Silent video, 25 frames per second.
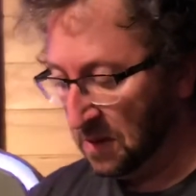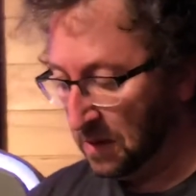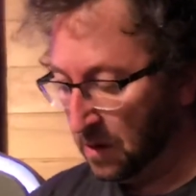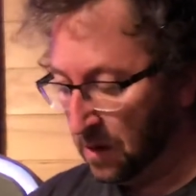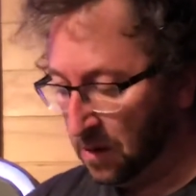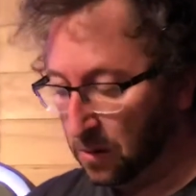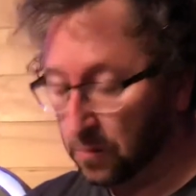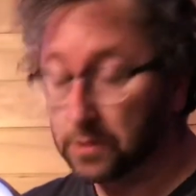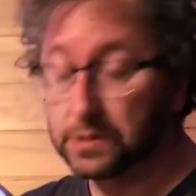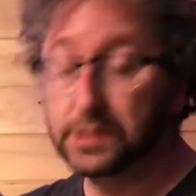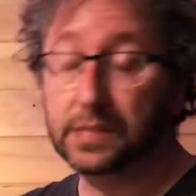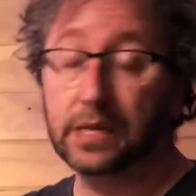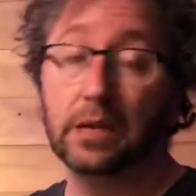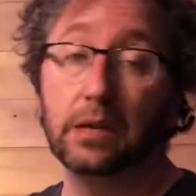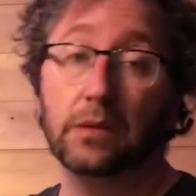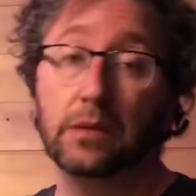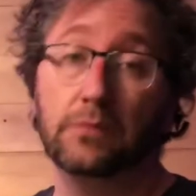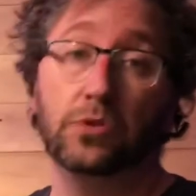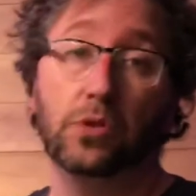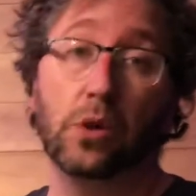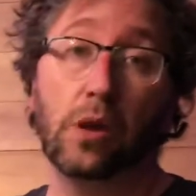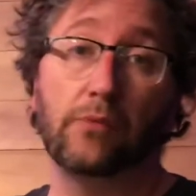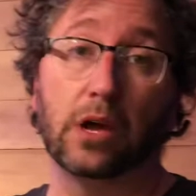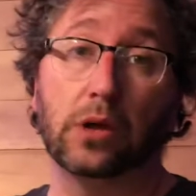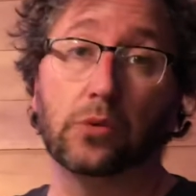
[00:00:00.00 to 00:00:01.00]
Once again, if you
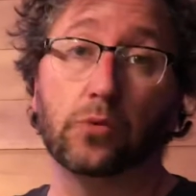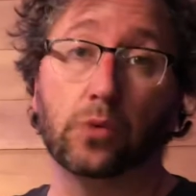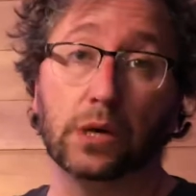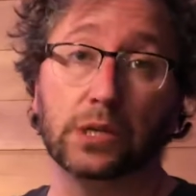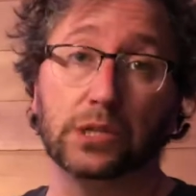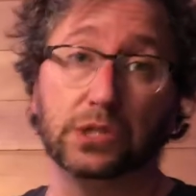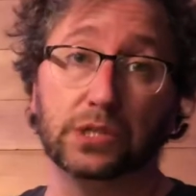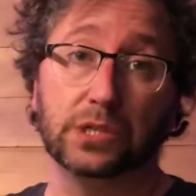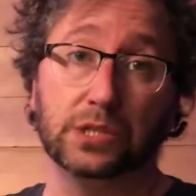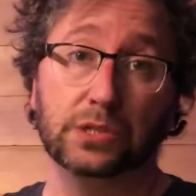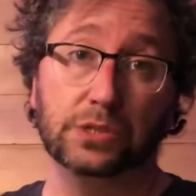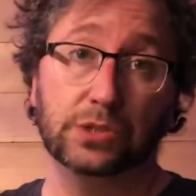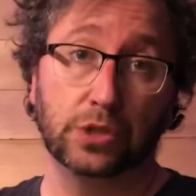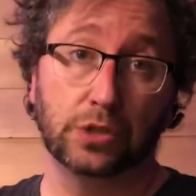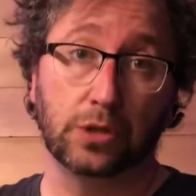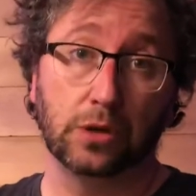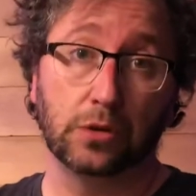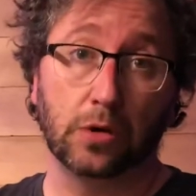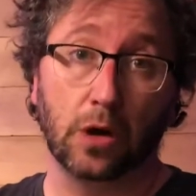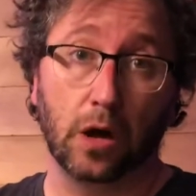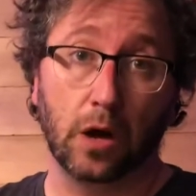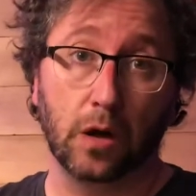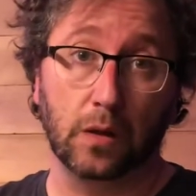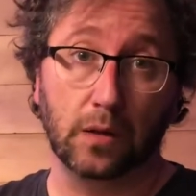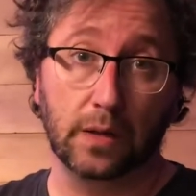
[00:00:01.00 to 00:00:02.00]
have any questions, you can
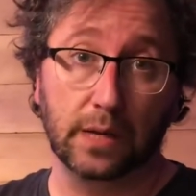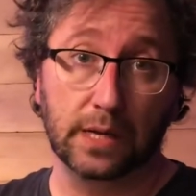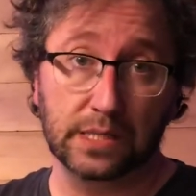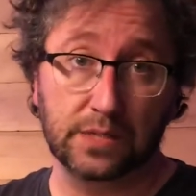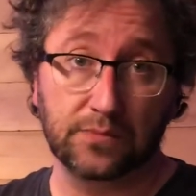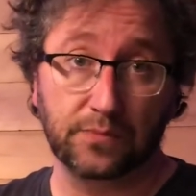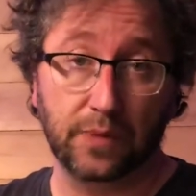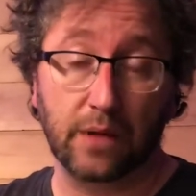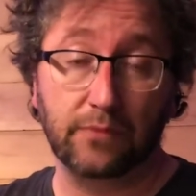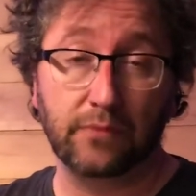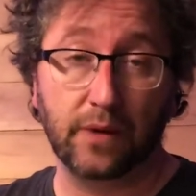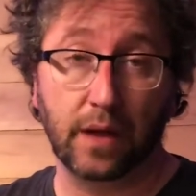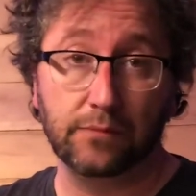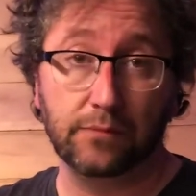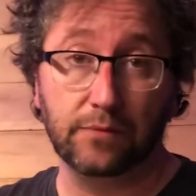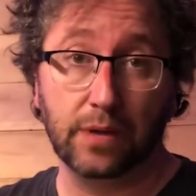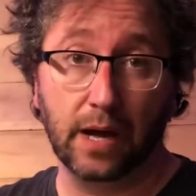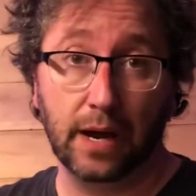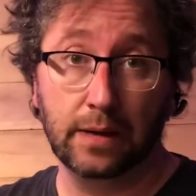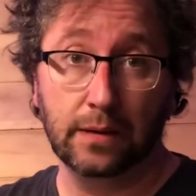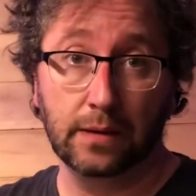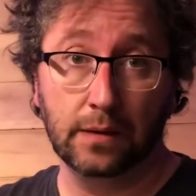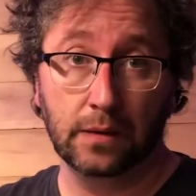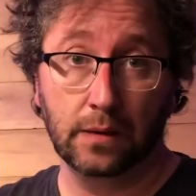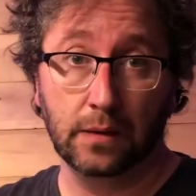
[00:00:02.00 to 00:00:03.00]
call us
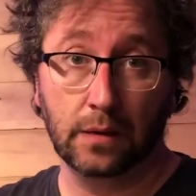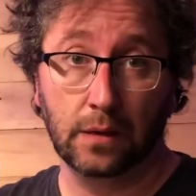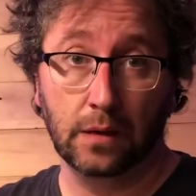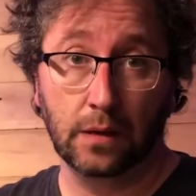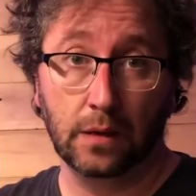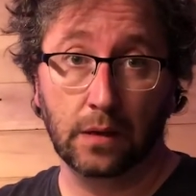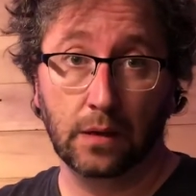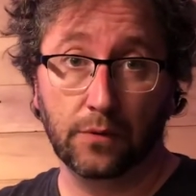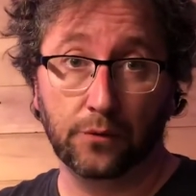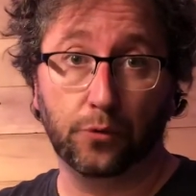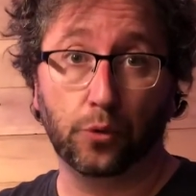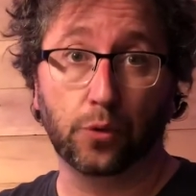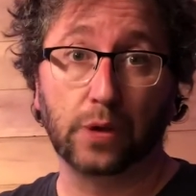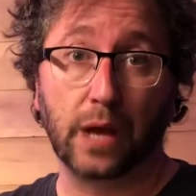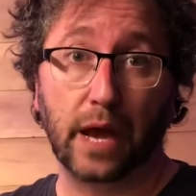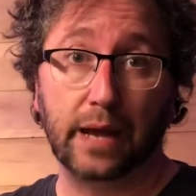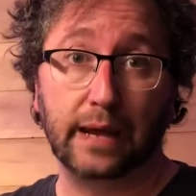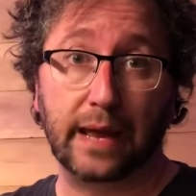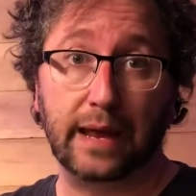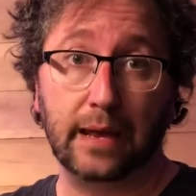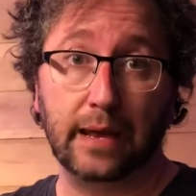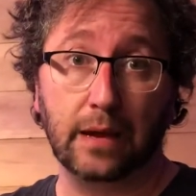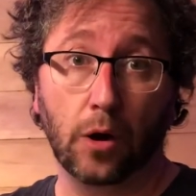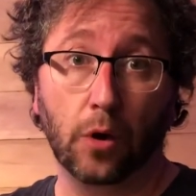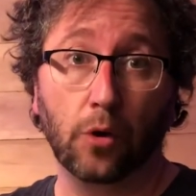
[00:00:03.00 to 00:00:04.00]

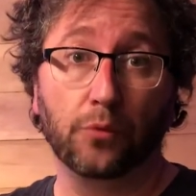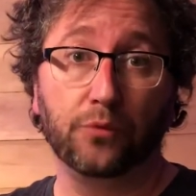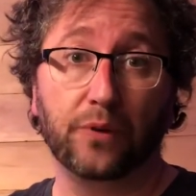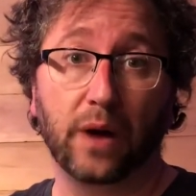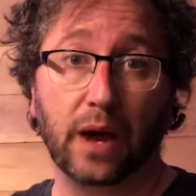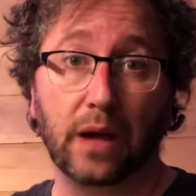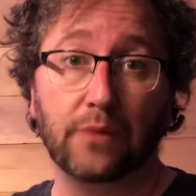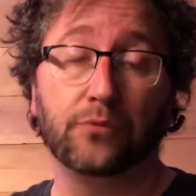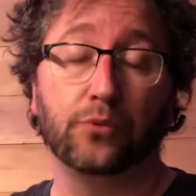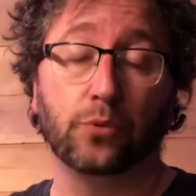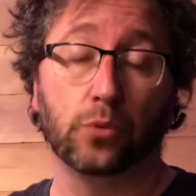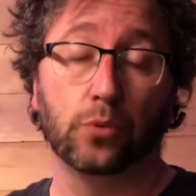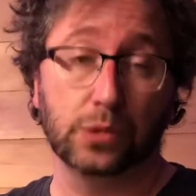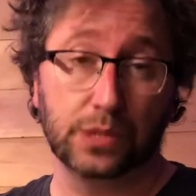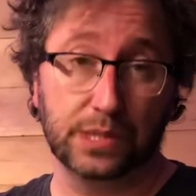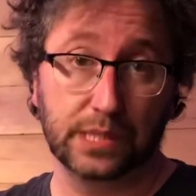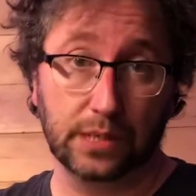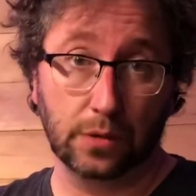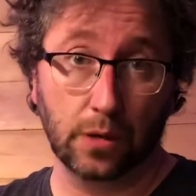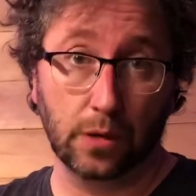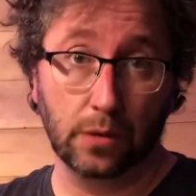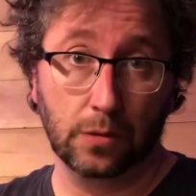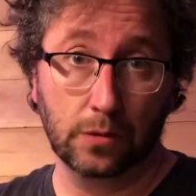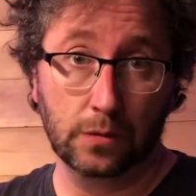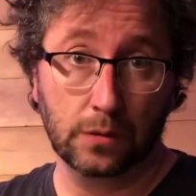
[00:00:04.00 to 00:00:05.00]

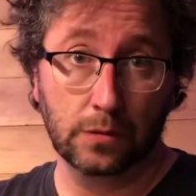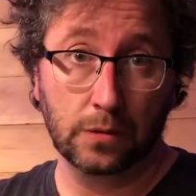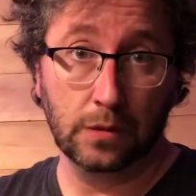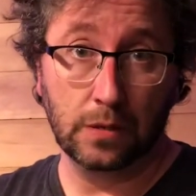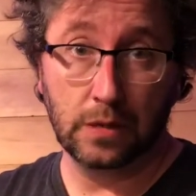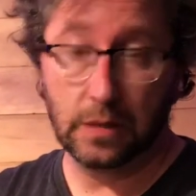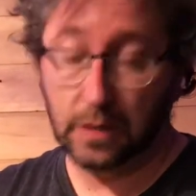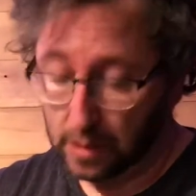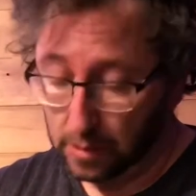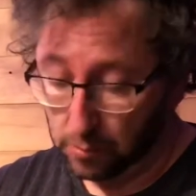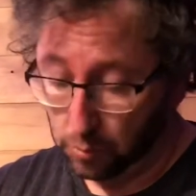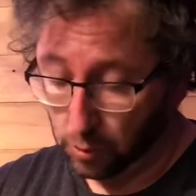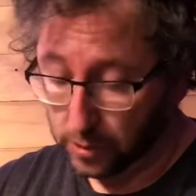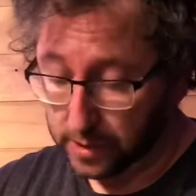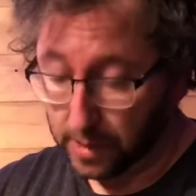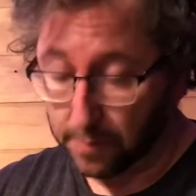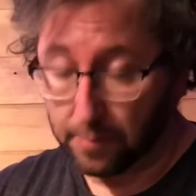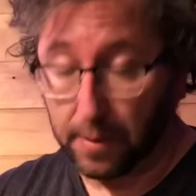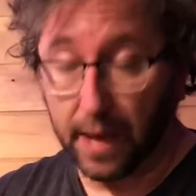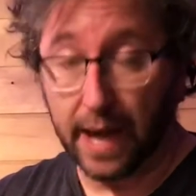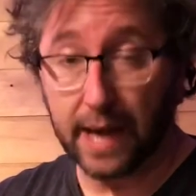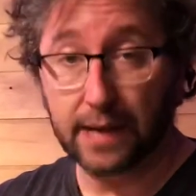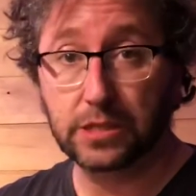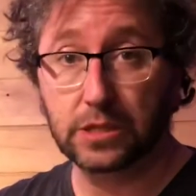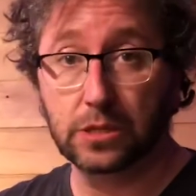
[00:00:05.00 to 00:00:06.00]
559-498-0540, and we'll get
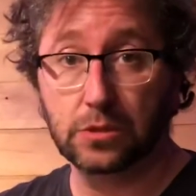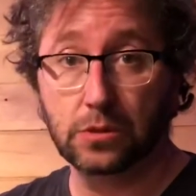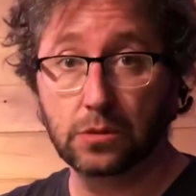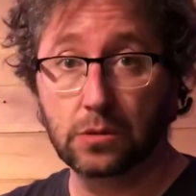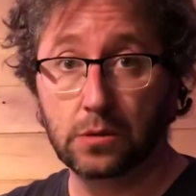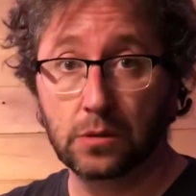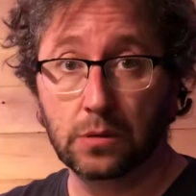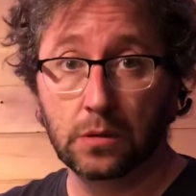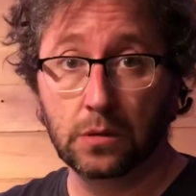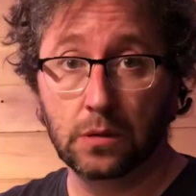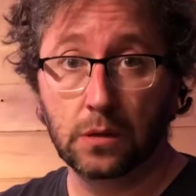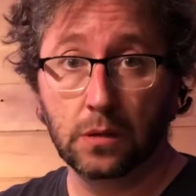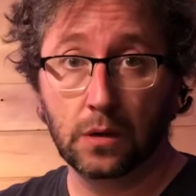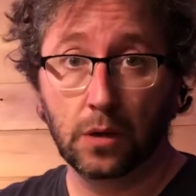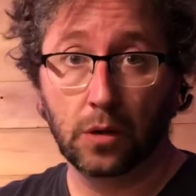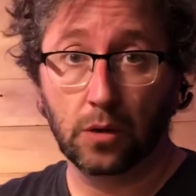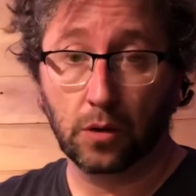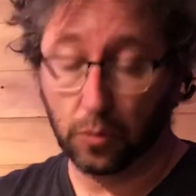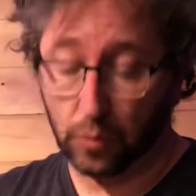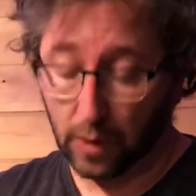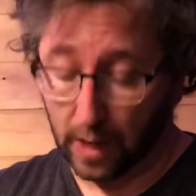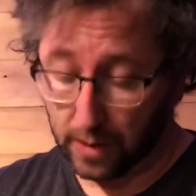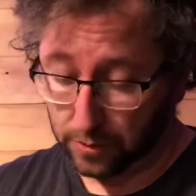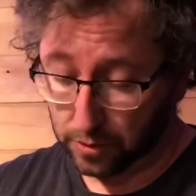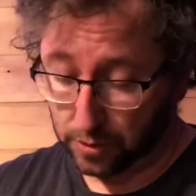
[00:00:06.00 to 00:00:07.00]
back to you
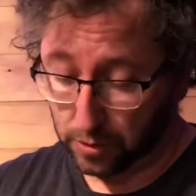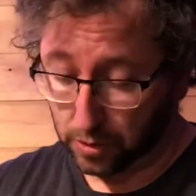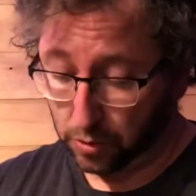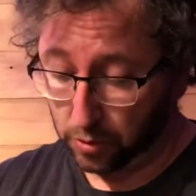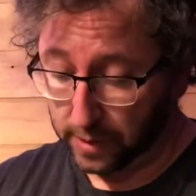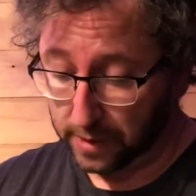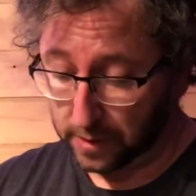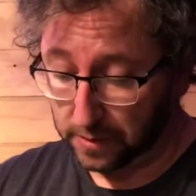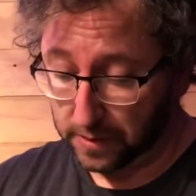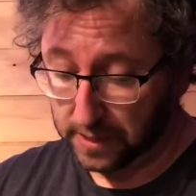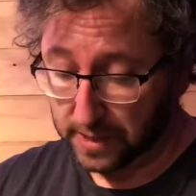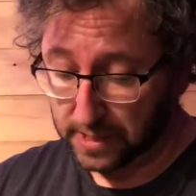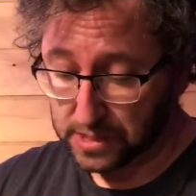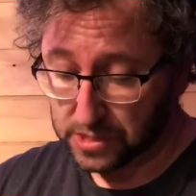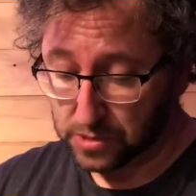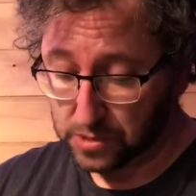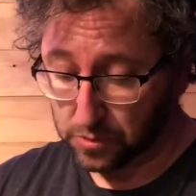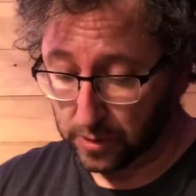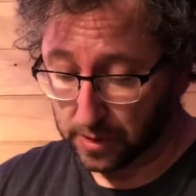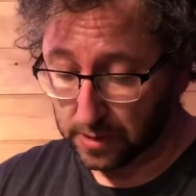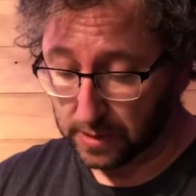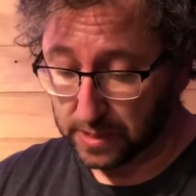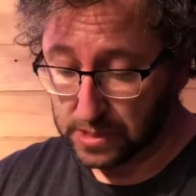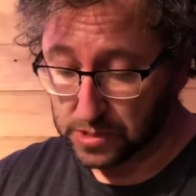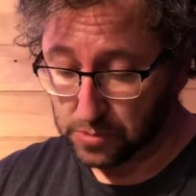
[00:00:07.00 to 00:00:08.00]
rather quickly as
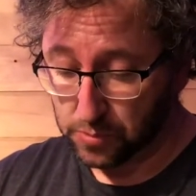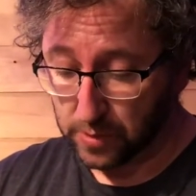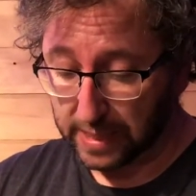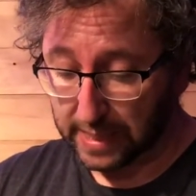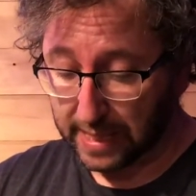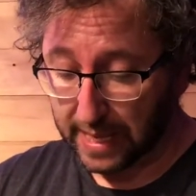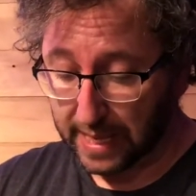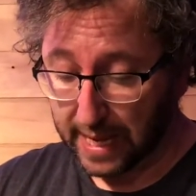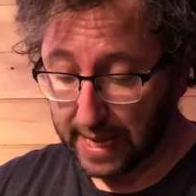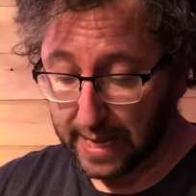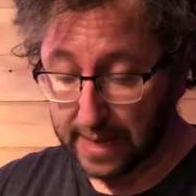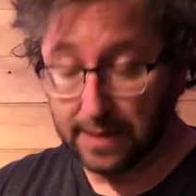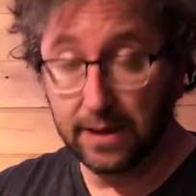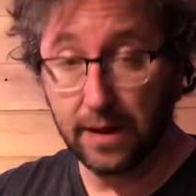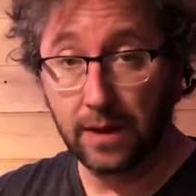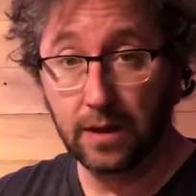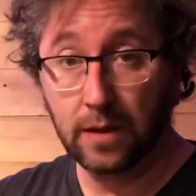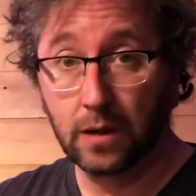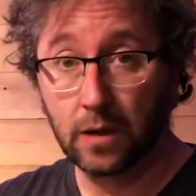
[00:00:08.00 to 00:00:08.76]
we can.